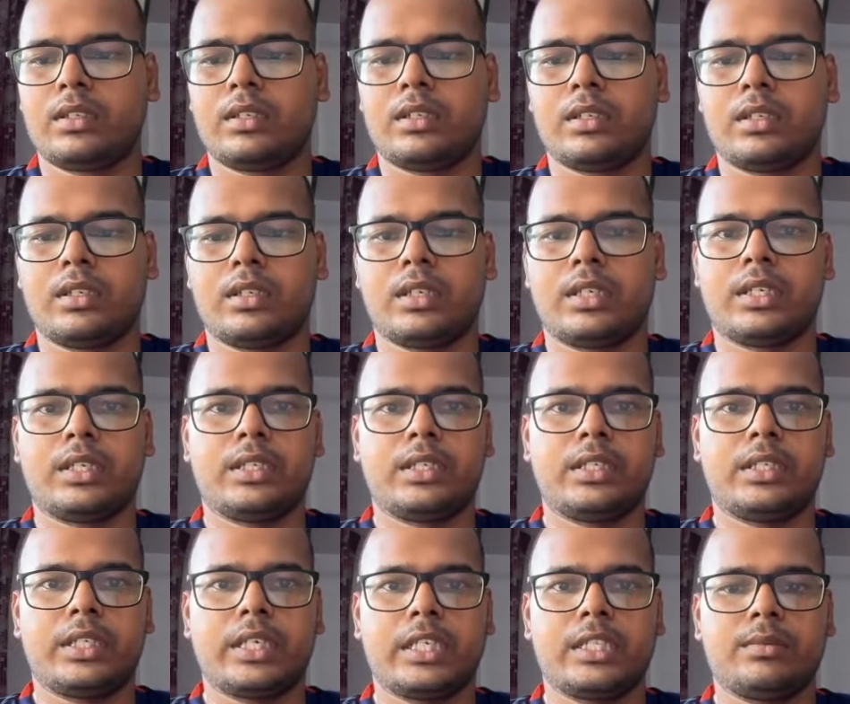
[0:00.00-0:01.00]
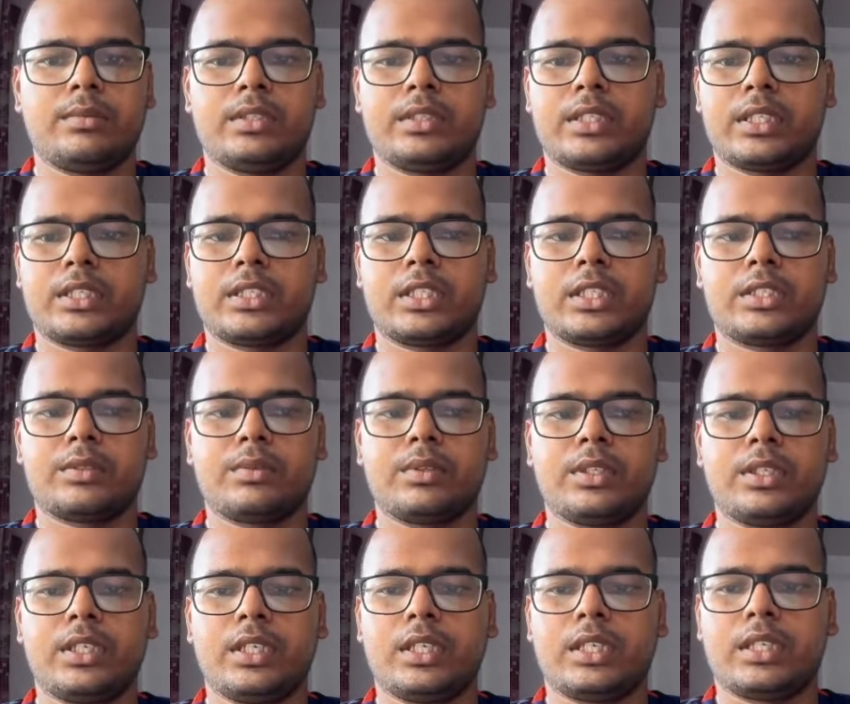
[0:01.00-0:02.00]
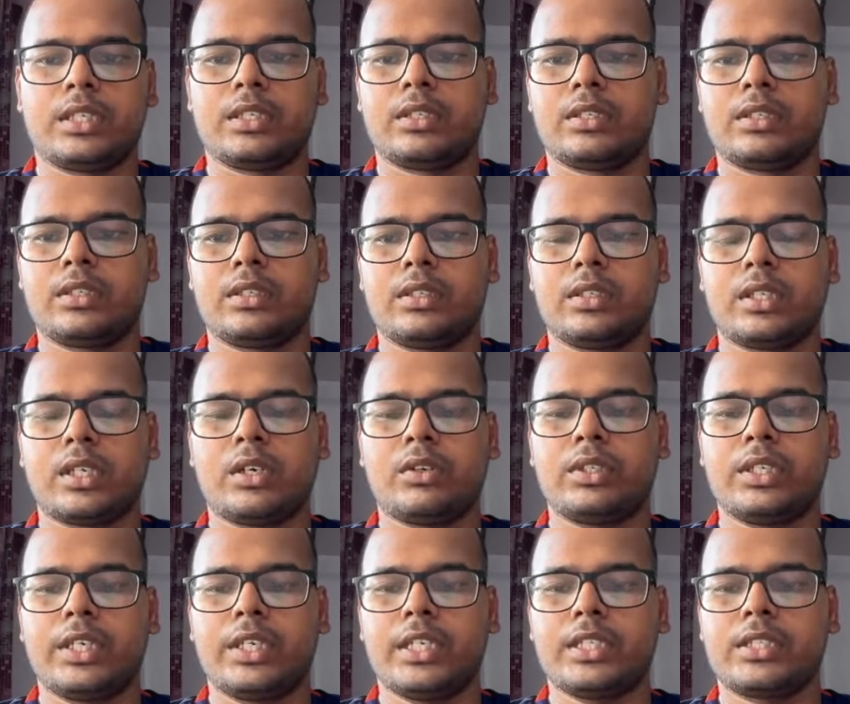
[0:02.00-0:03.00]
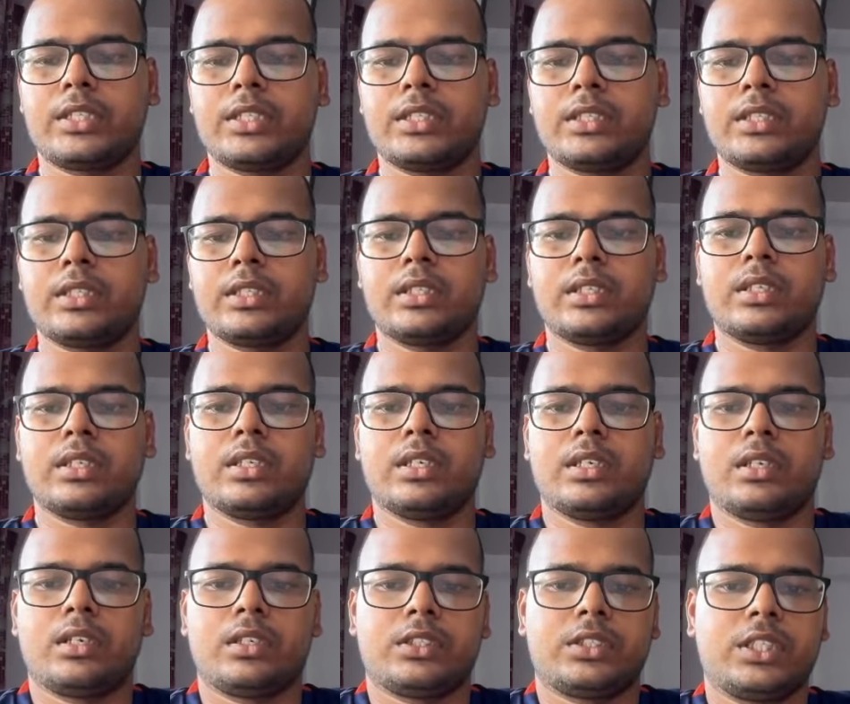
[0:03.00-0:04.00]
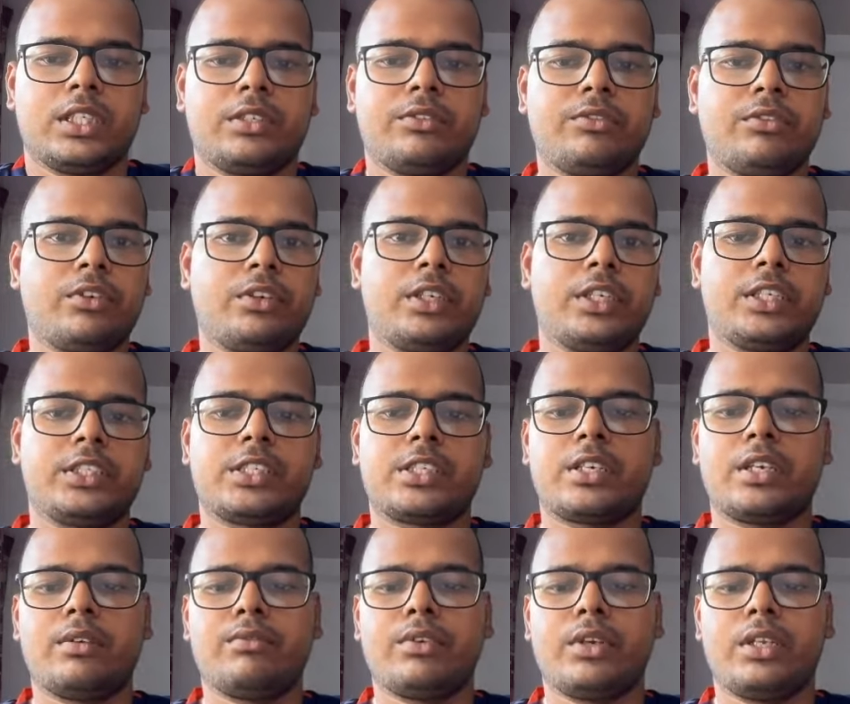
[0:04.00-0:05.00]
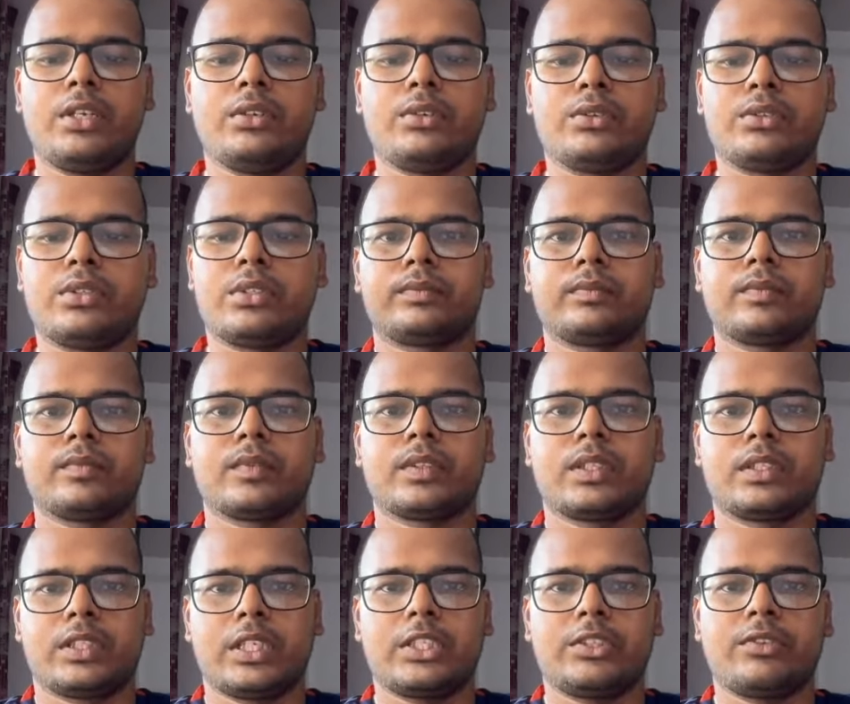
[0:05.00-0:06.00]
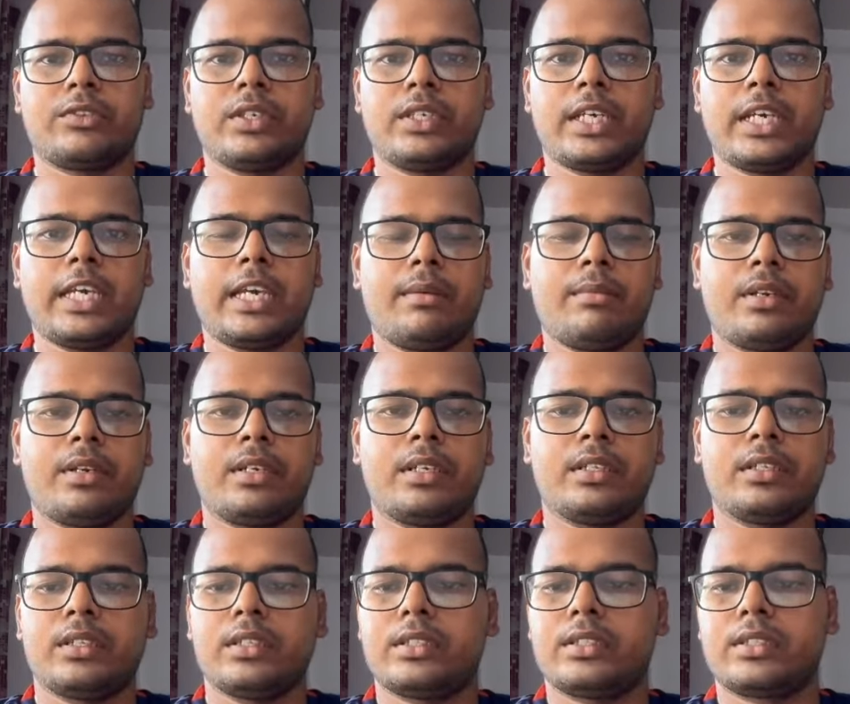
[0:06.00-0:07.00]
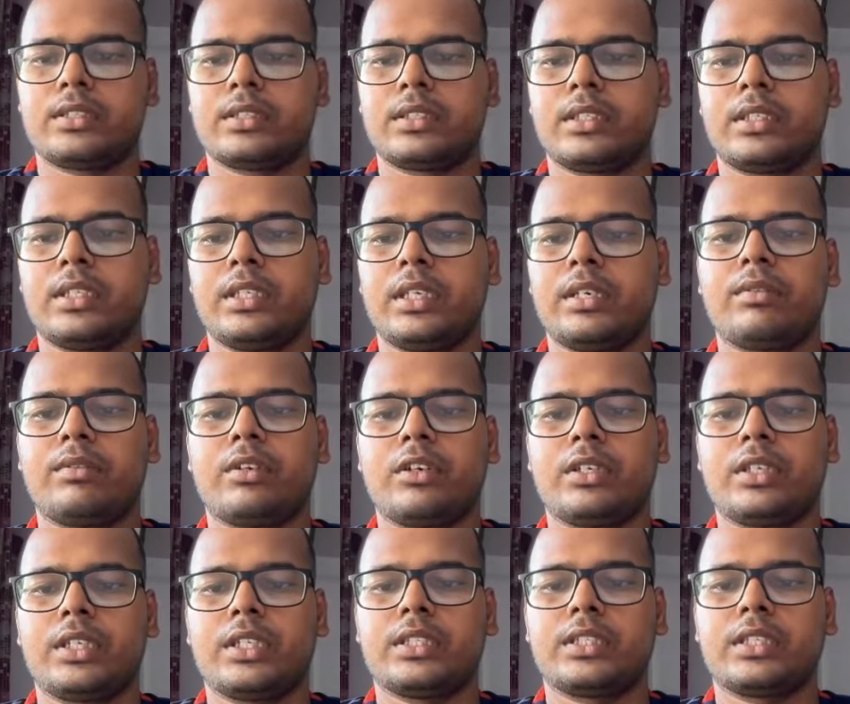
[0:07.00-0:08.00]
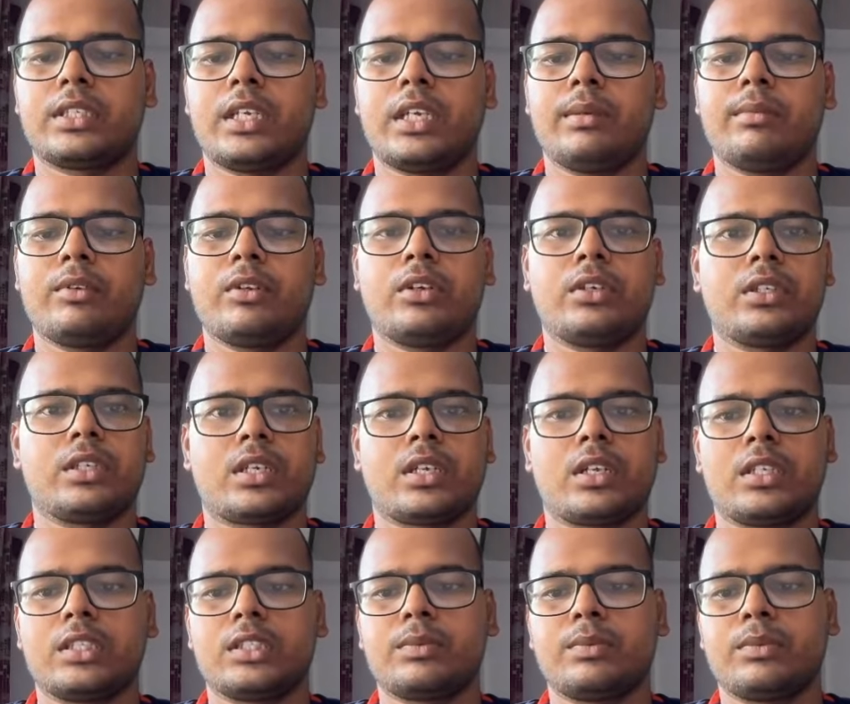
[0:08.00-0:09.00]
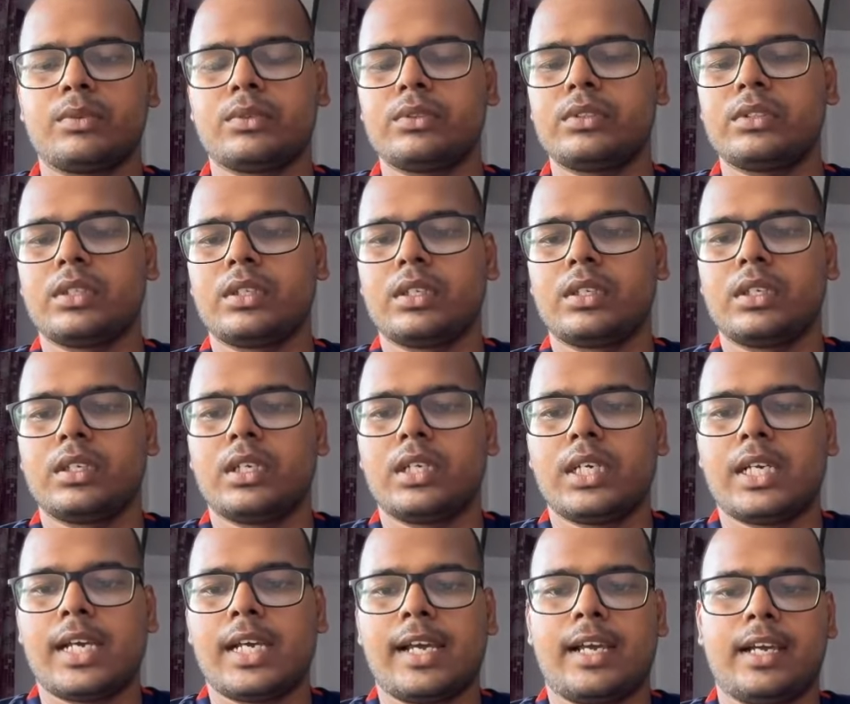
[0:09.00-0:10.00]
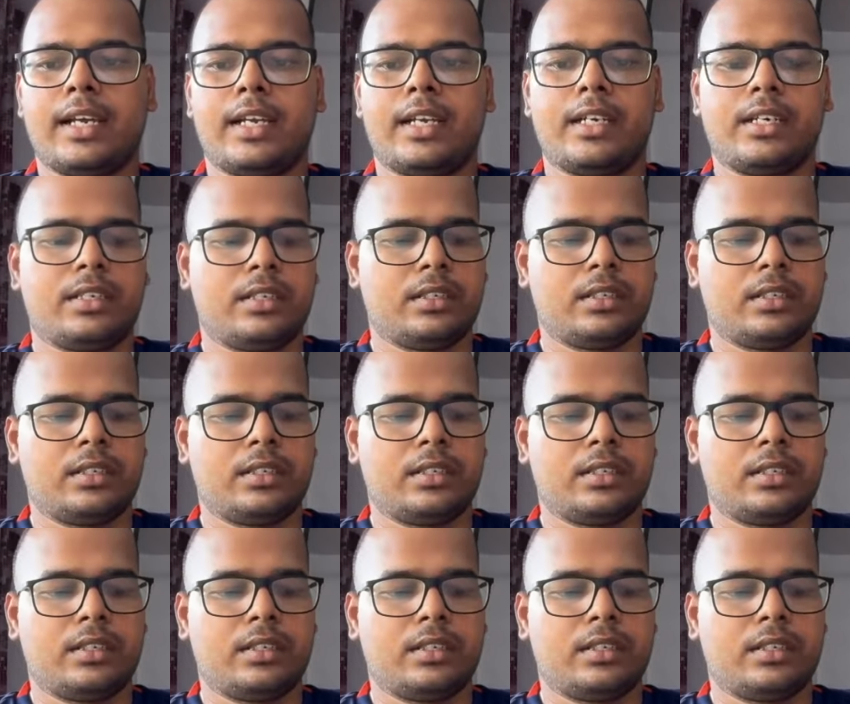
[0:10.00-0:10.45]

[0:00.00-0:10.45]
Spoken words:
and it has been successfully run. Now the next is check for extreme values. That's why I have written this df.describe.transpose, and